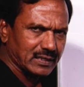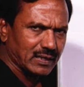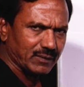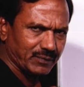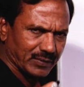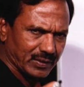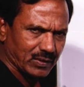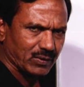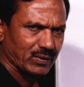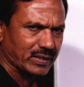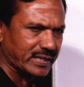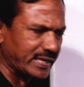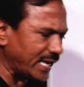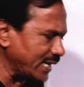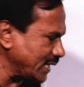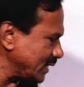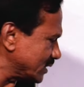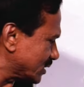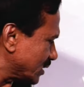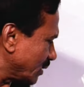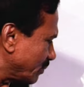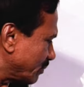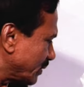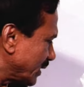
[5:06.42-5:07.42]
of an
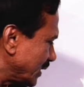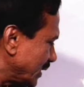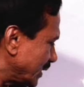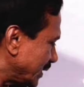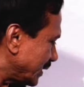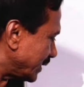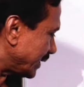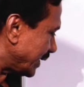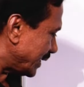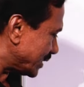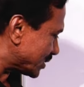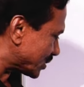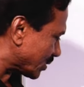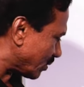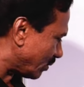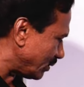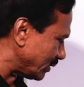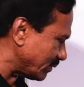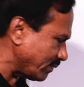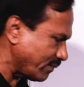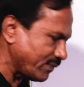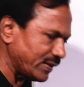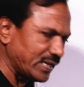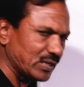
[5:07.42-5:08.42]
organism is
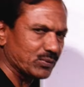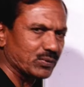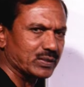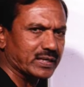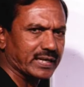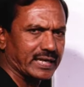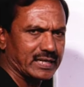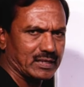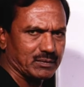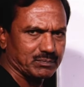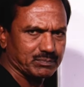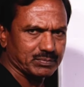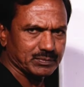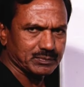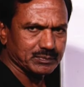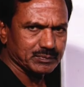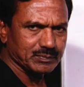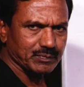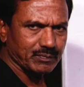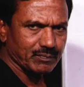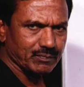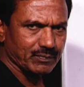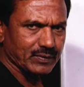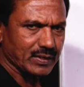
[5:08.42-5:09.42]
called phenotype.
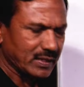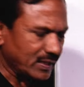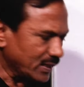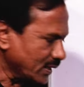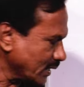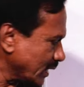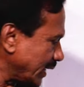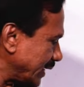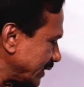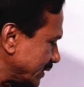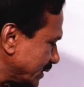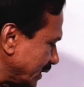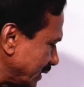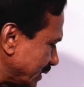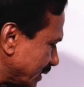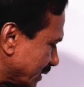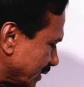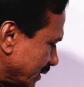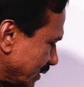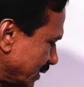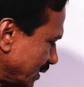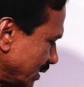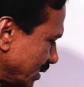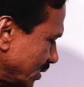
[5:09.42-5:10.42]
Like
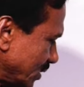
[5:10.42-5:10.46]
that,